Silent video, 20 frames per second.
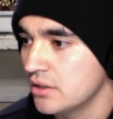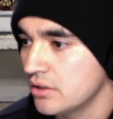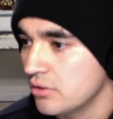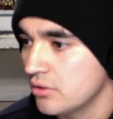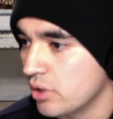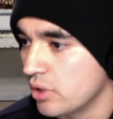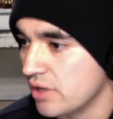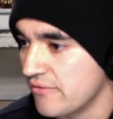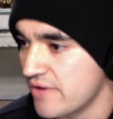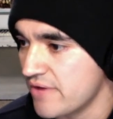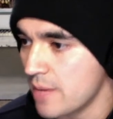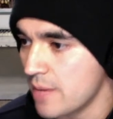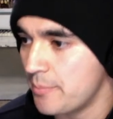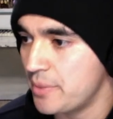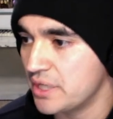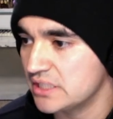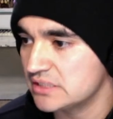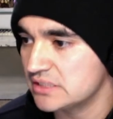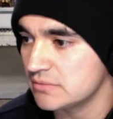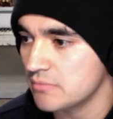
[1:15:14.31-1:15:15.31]
Oliveira
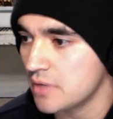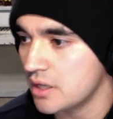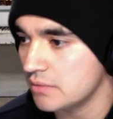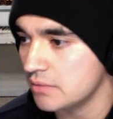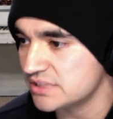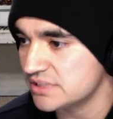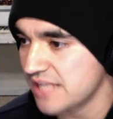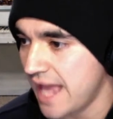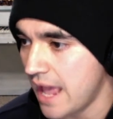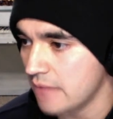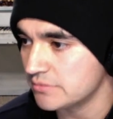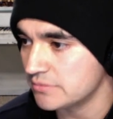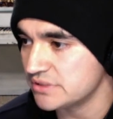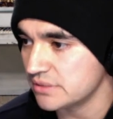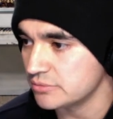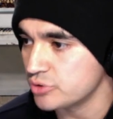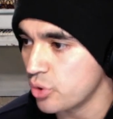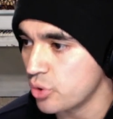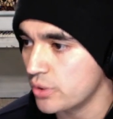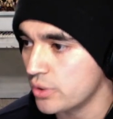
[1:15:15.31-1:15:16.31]
picks him up, slams him.
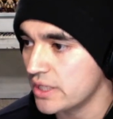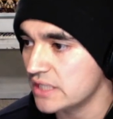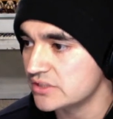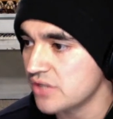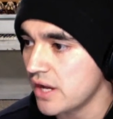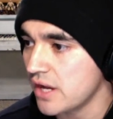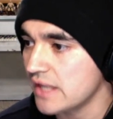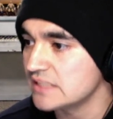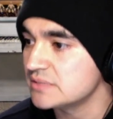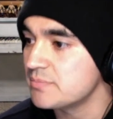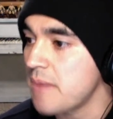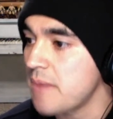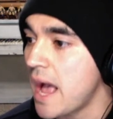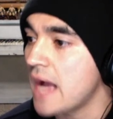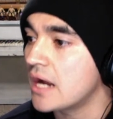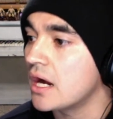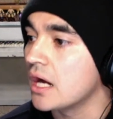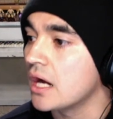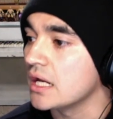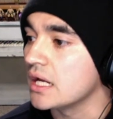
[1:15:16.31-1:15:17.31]
Tony is on his
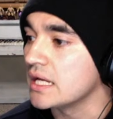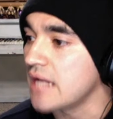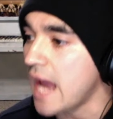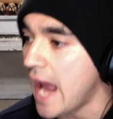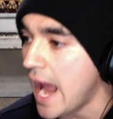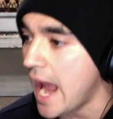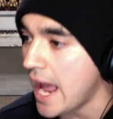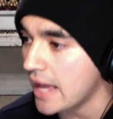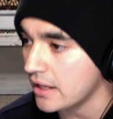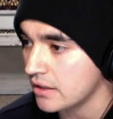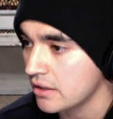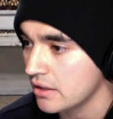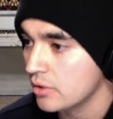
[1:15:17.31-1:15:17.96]
back again.